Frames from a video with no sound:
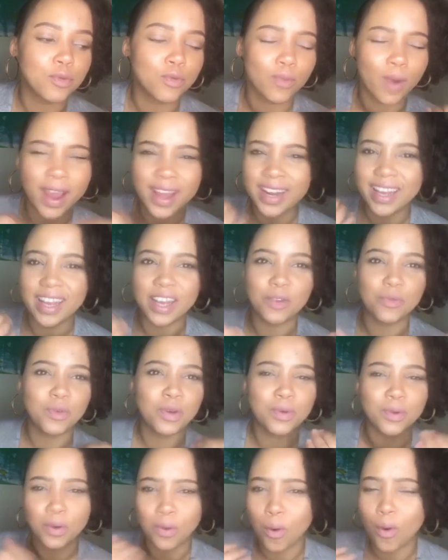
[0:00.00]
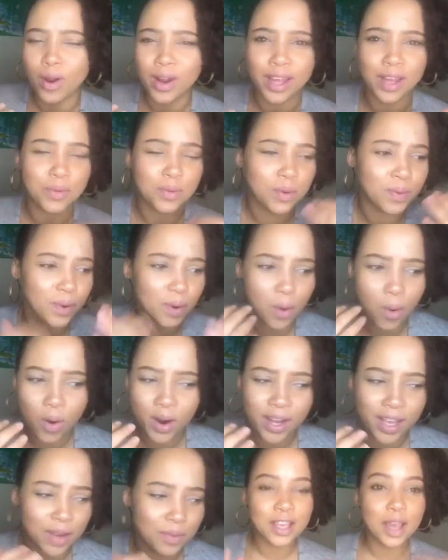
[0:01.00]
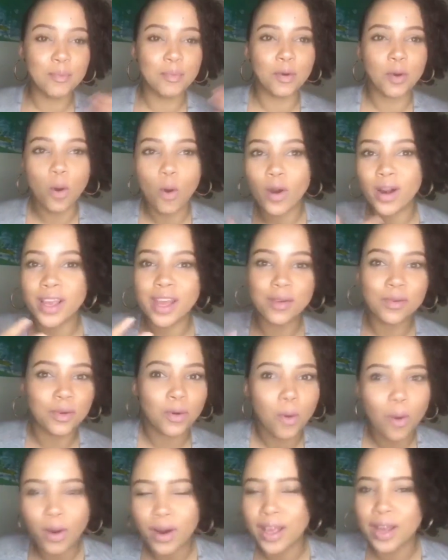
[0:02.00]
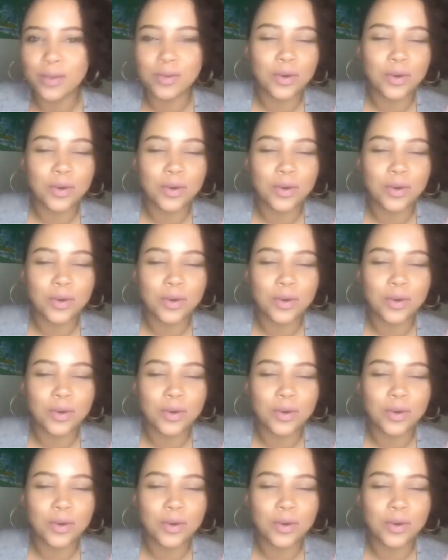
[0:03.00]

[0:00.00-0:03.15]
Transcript: writing and re-recording and re-recording and re-recording and recording and